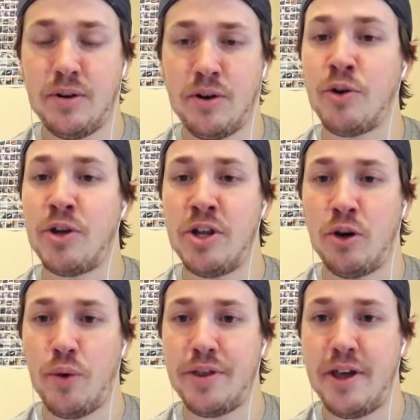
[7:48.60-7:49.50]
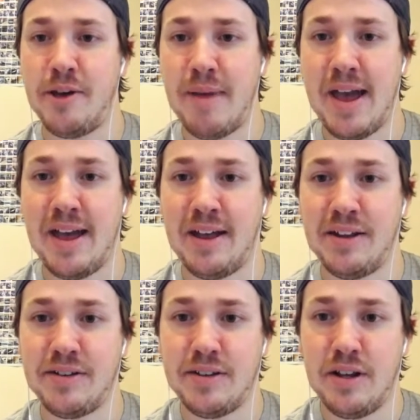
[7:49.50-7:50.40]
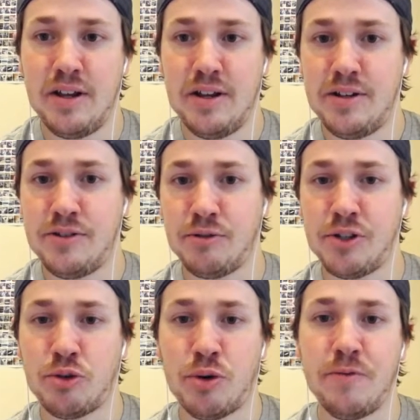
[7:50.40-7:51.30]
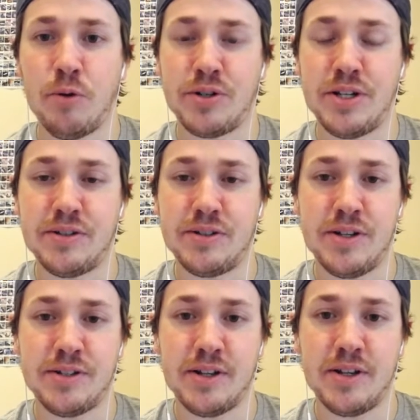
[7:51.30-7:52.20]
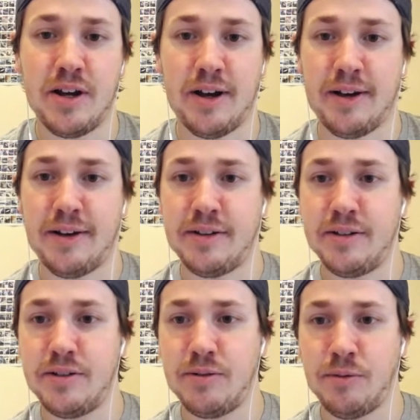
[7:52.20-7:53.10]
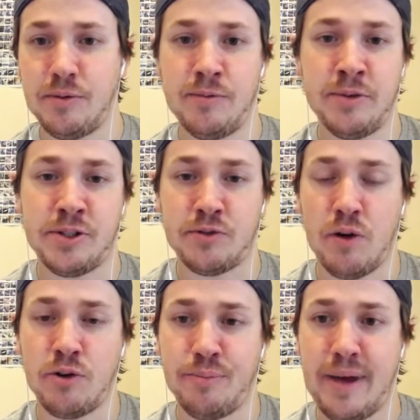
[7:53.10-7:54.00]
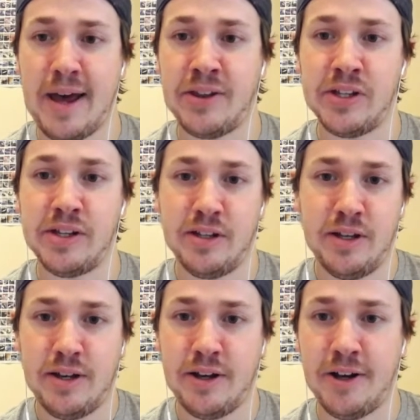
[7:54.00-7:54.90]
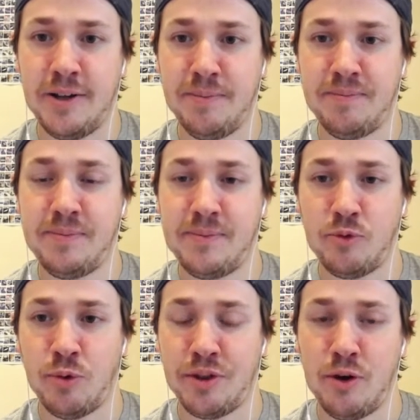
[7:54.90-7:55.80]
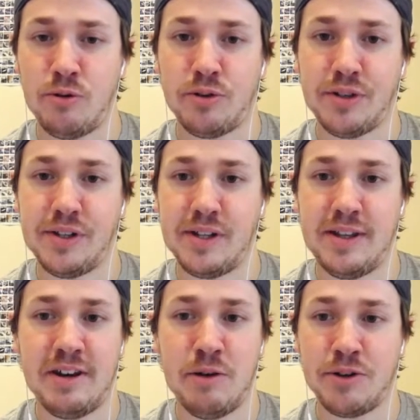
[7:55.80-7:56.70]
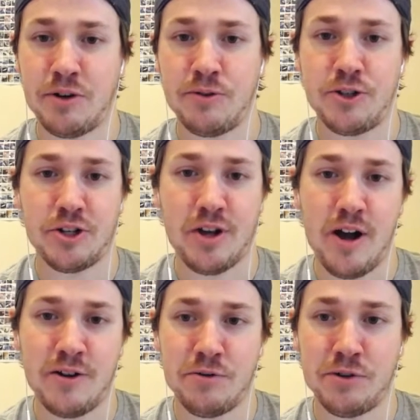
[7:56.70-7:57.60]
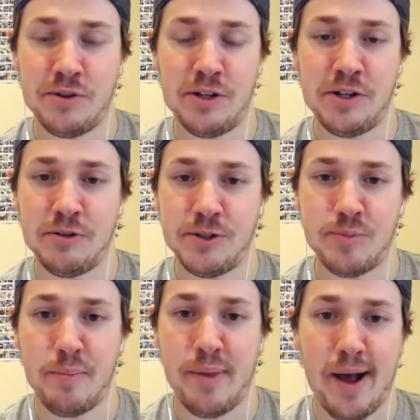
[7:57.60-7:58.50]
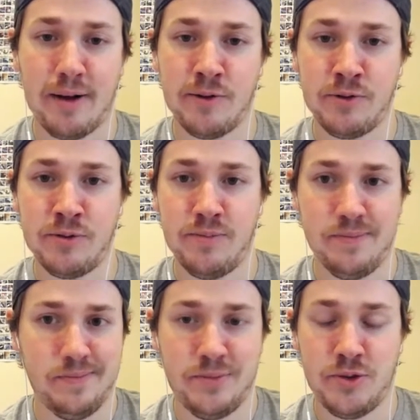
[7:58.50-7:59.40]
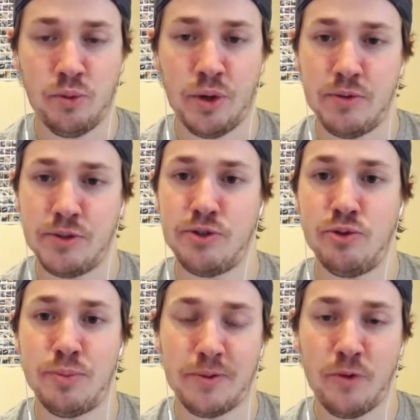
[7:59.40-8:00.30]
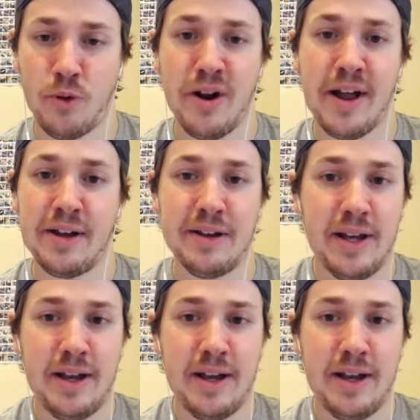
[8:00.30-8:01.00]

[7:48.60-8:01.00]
with him, and during the 2014 season, really struggled badly with Oakland, and then he returned to Chicago, and he's been back to what he was doing beforehand.